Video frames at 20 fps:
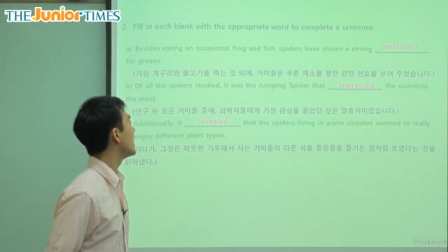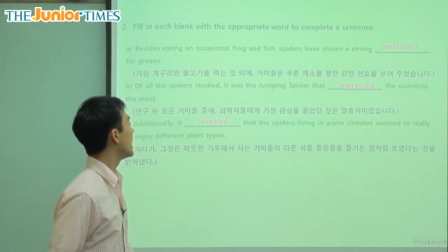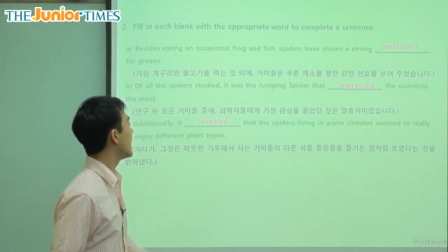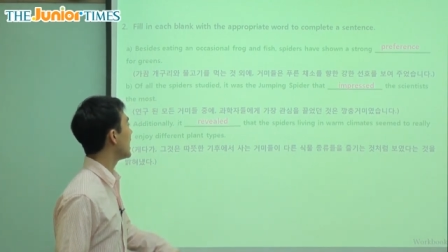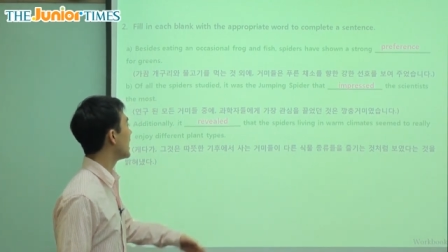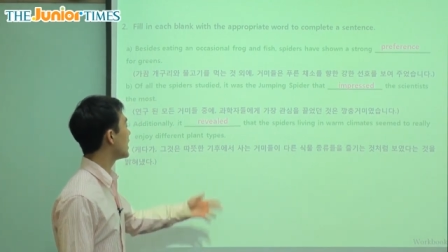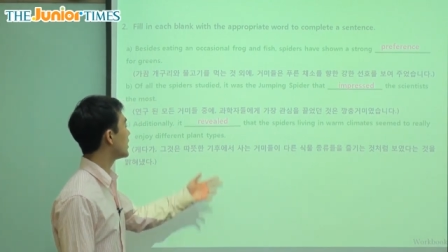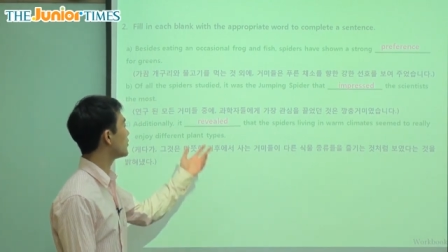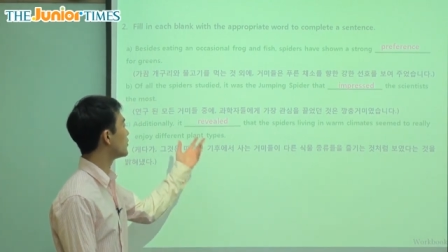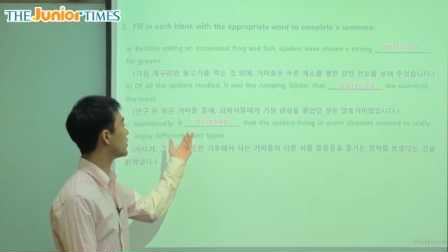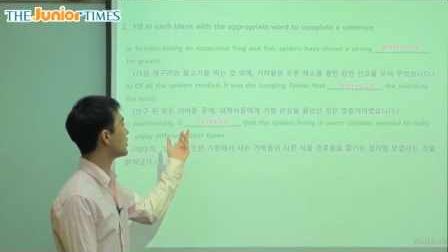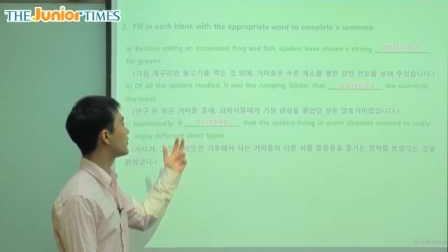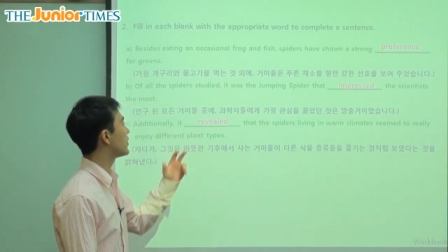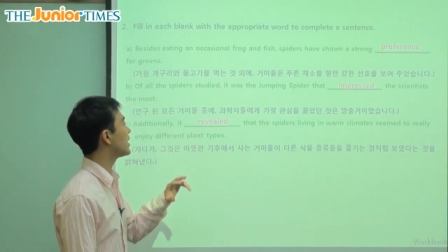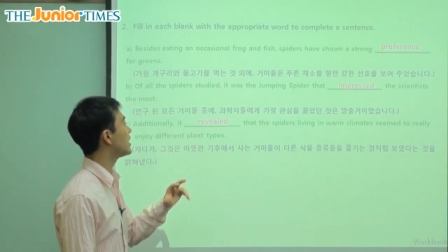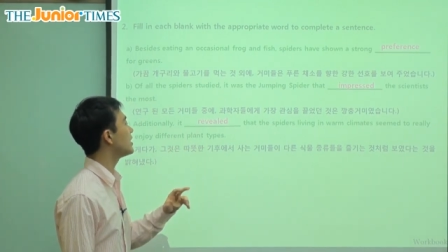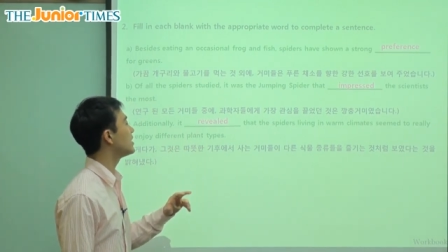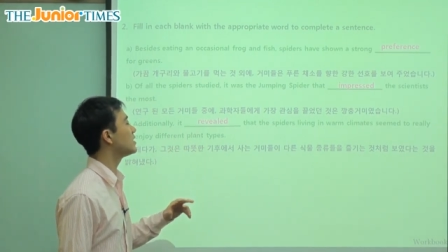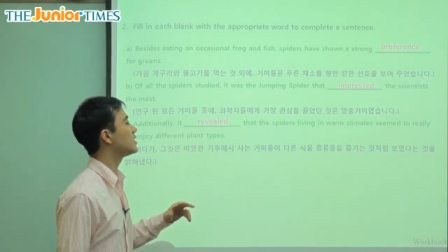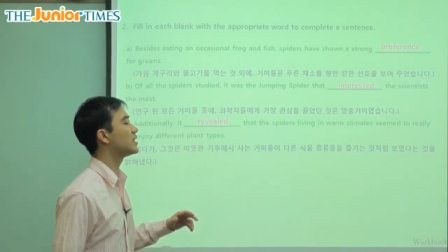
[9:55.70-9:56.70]
And
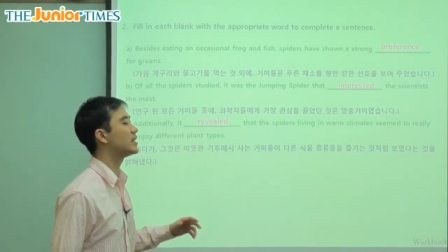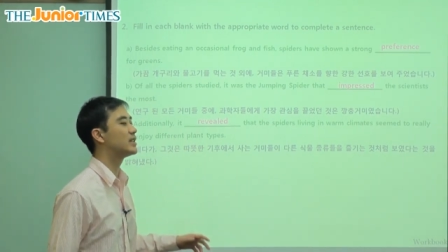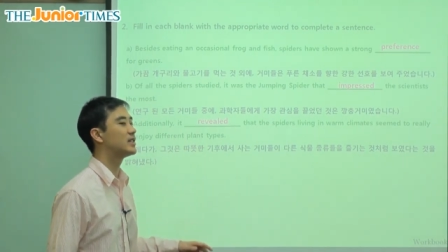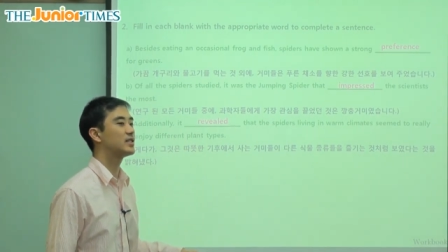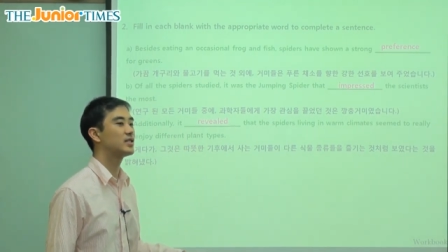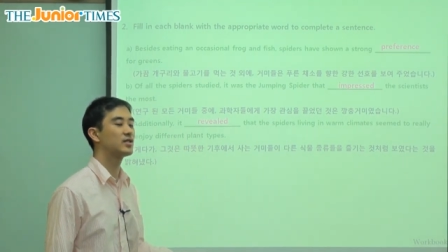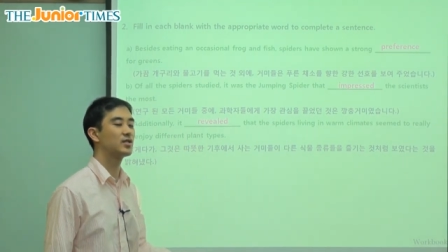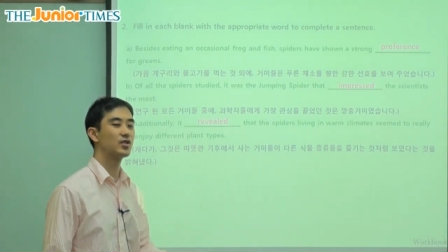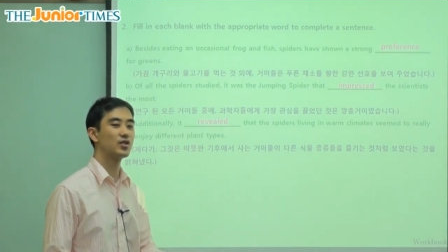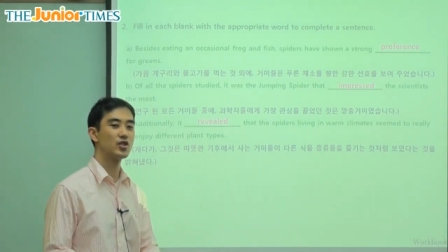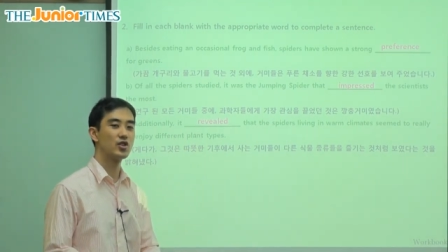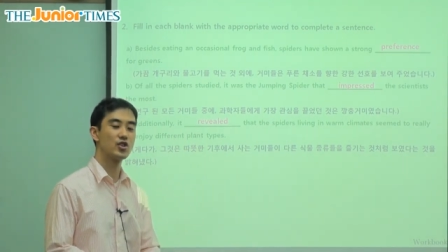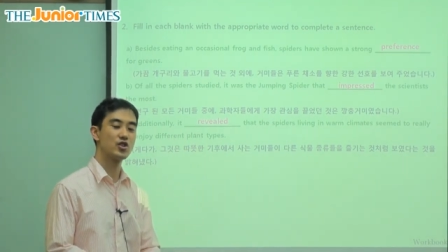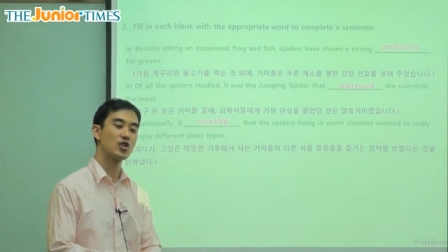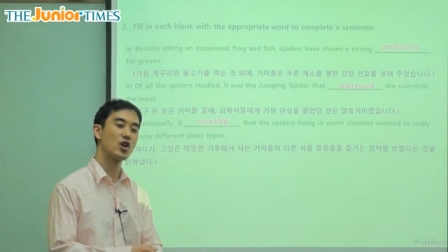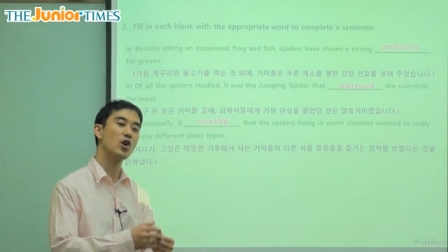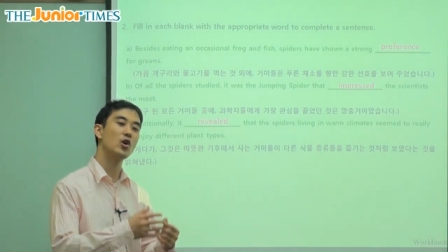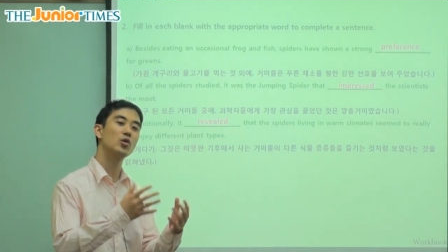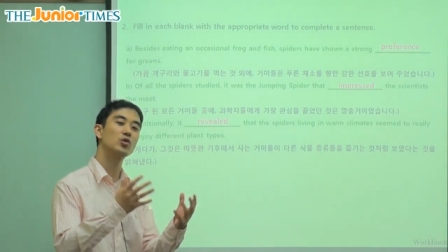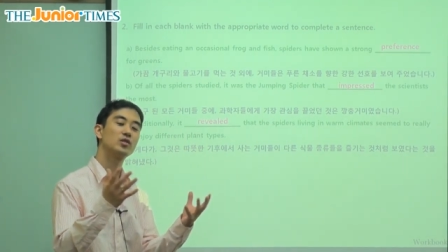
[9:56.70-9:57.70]
reveal is to
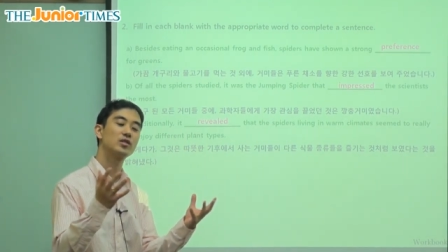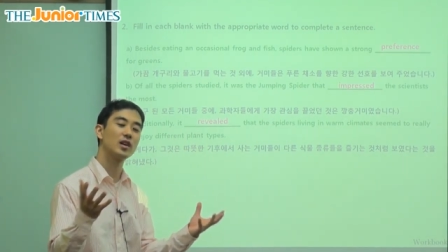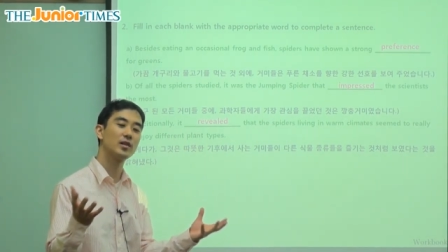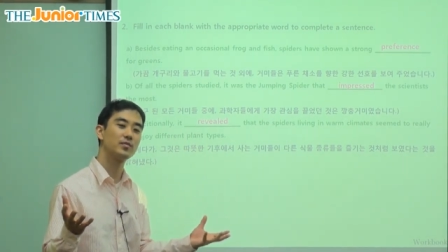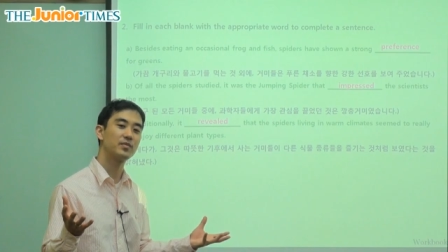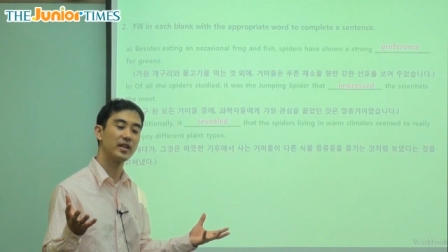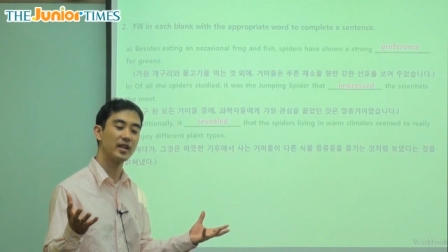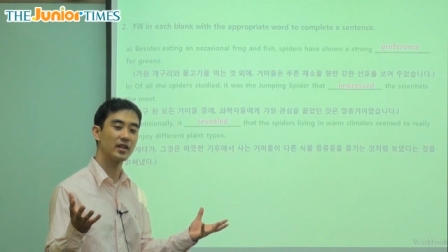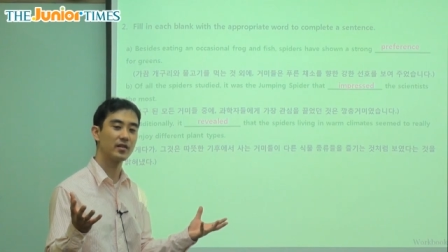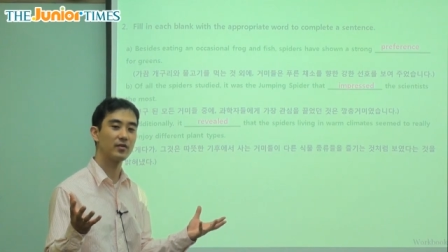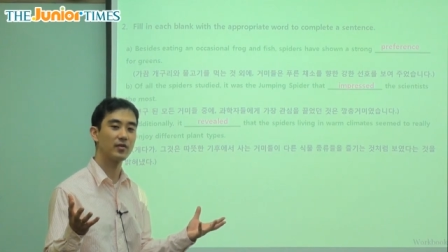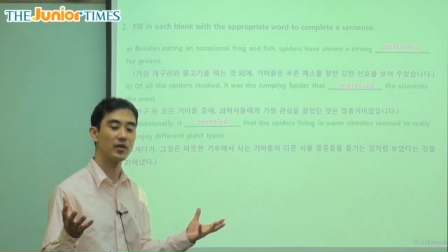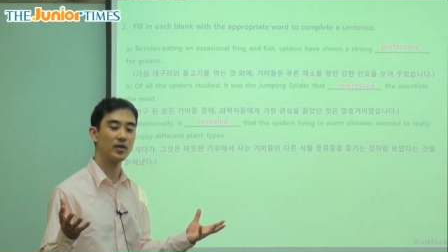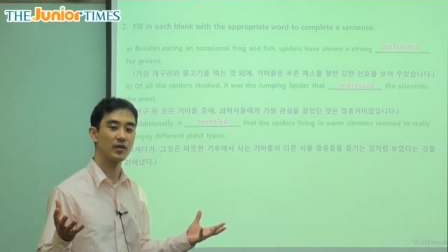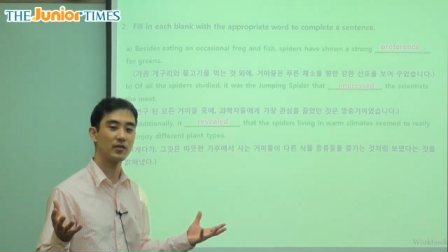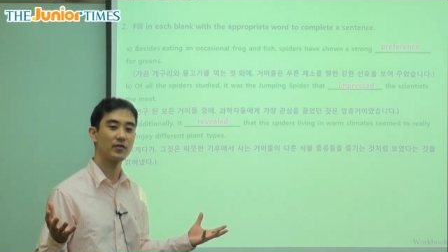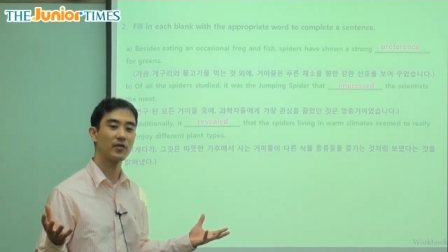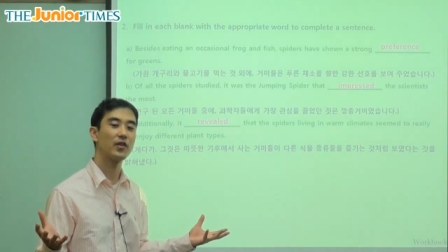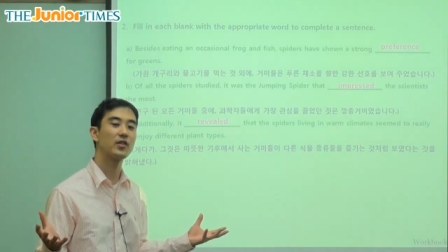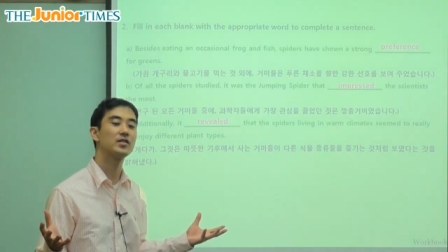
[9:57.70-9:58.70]
show something for
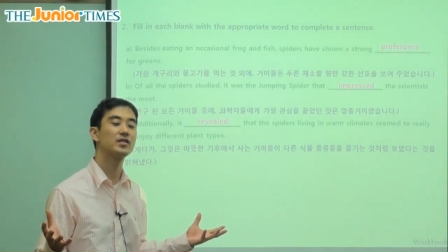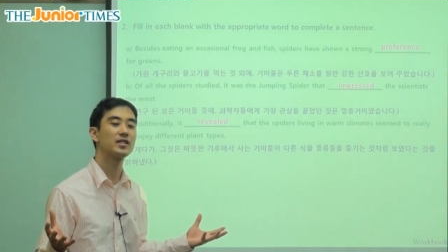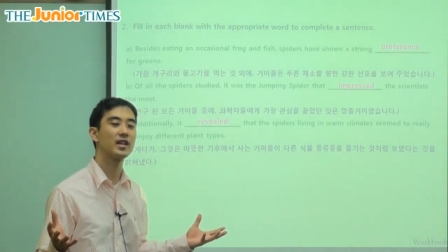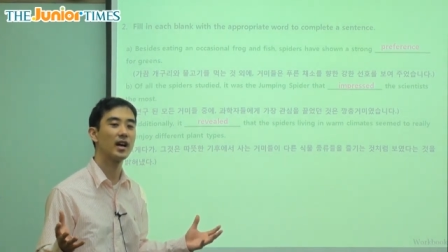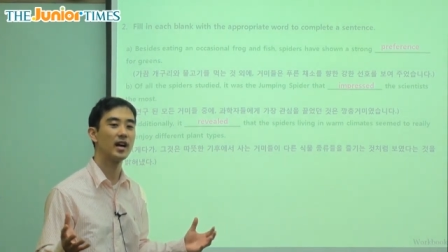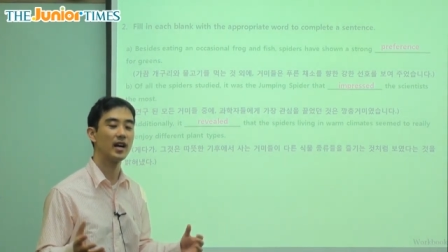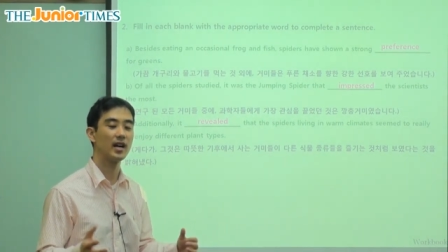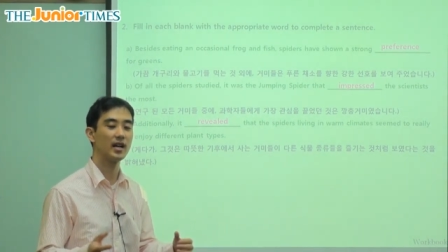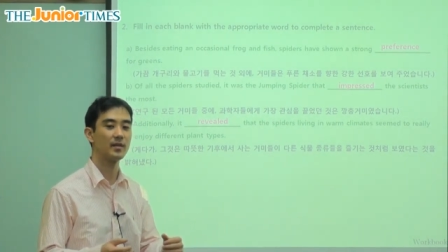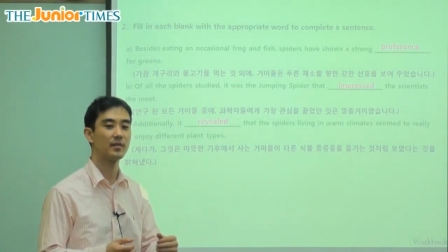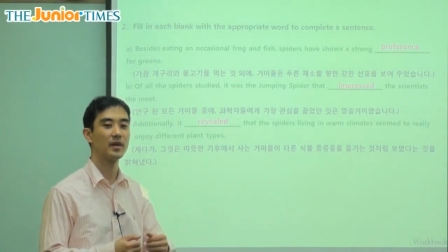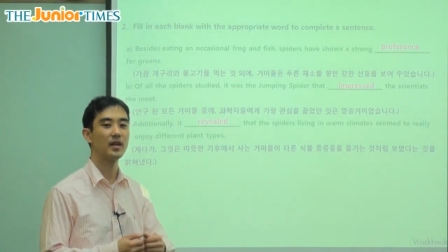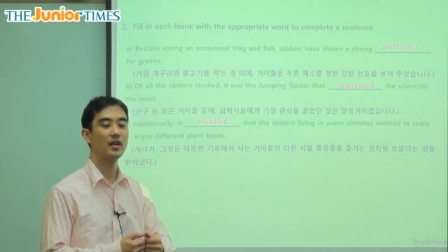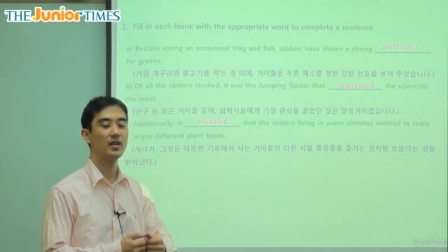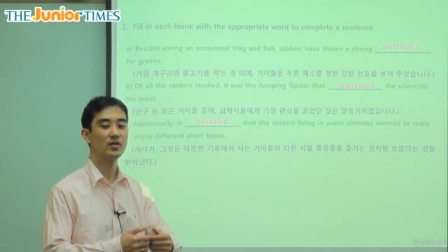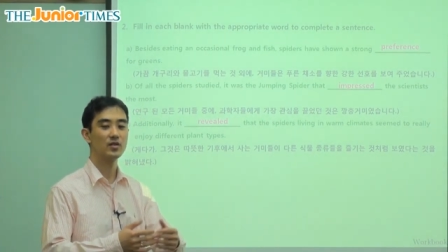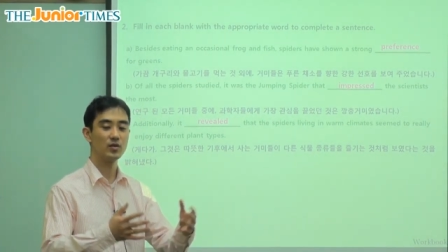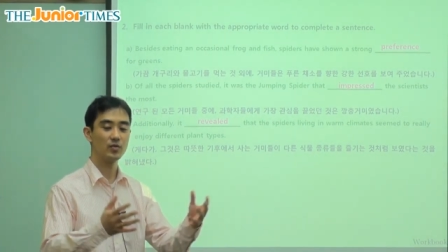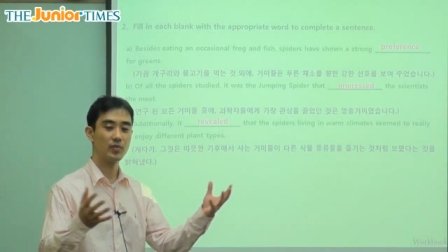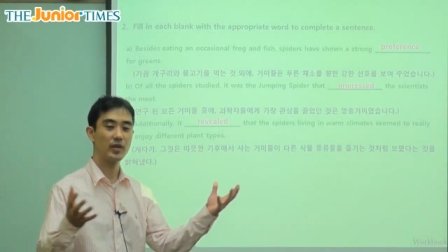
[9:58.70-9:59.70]
the first time
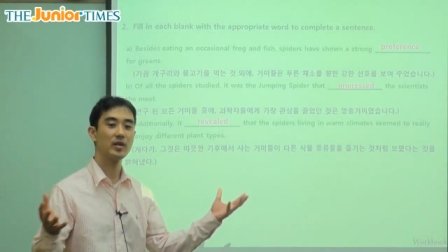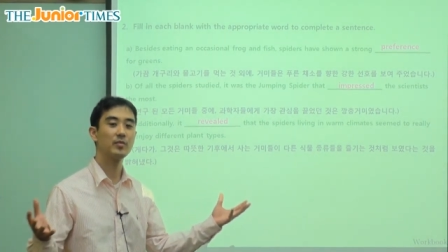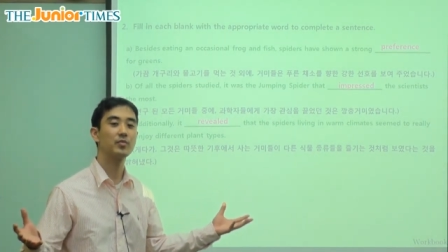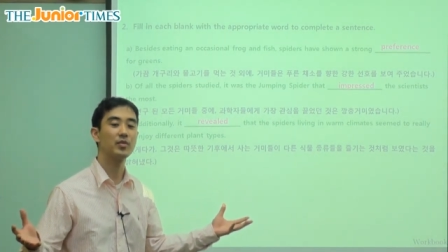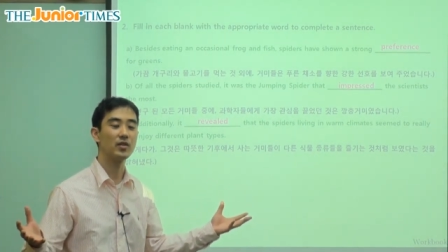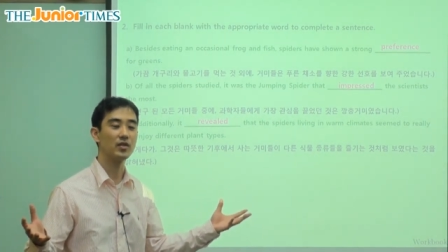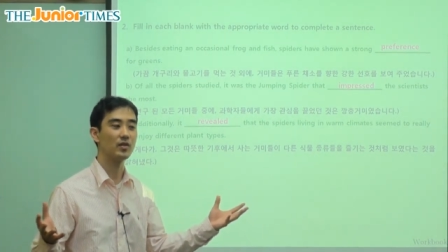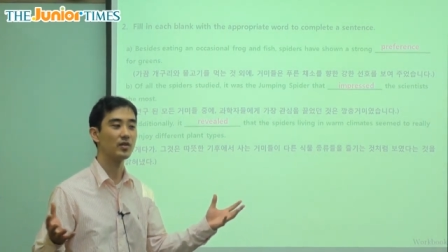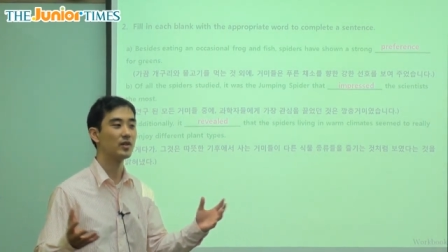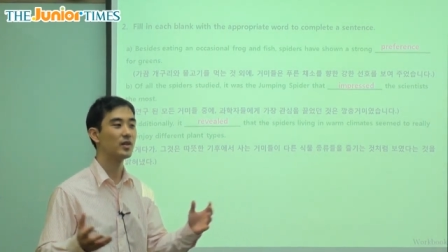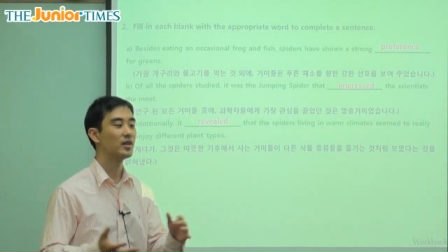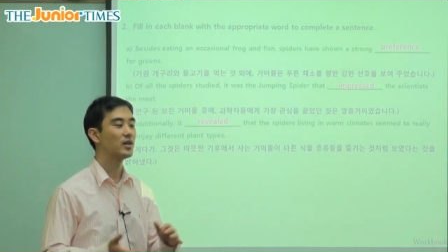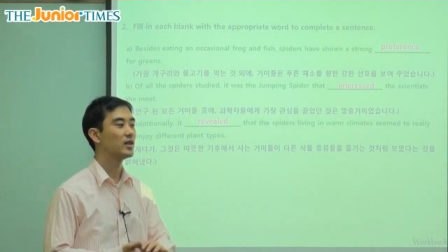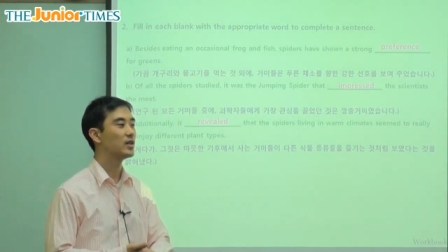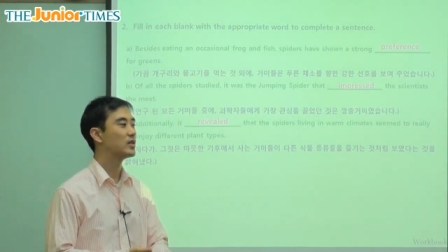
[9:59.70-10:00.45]
to people.